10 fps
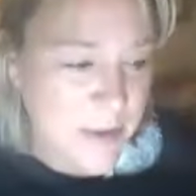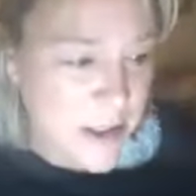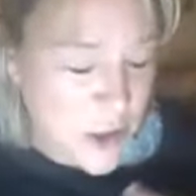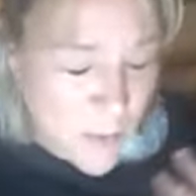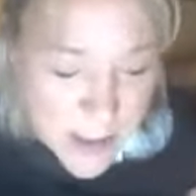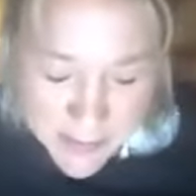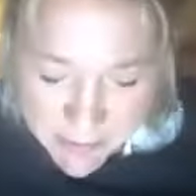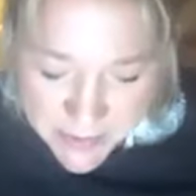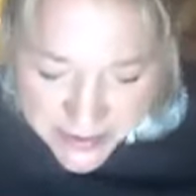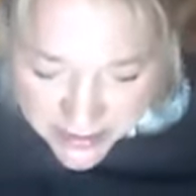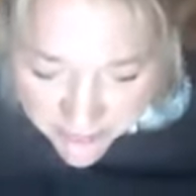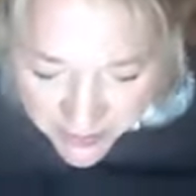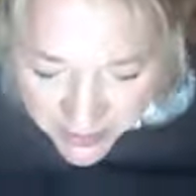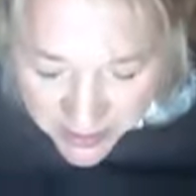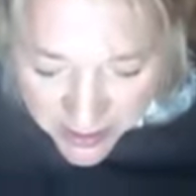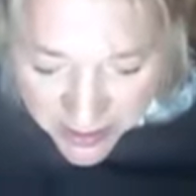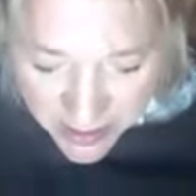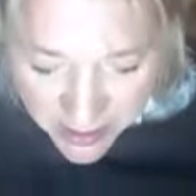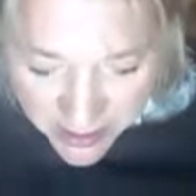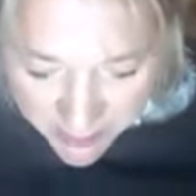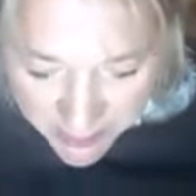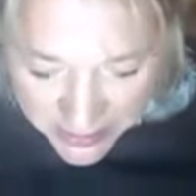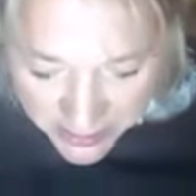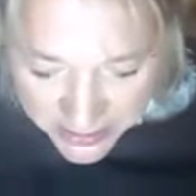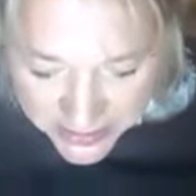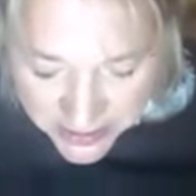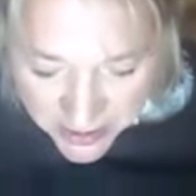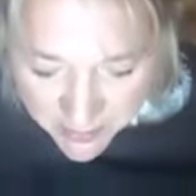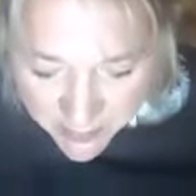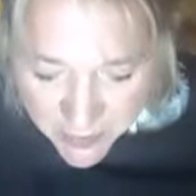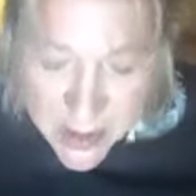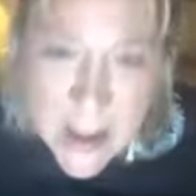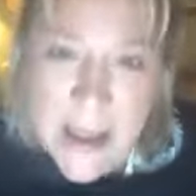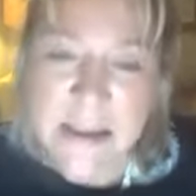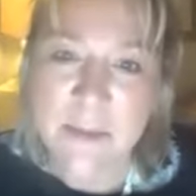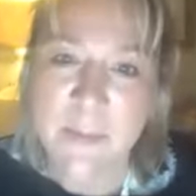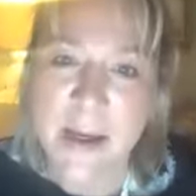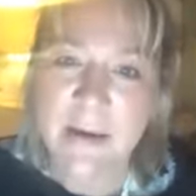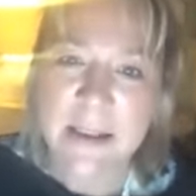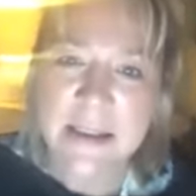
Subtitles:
that you might be receiving. At nighttime, it's about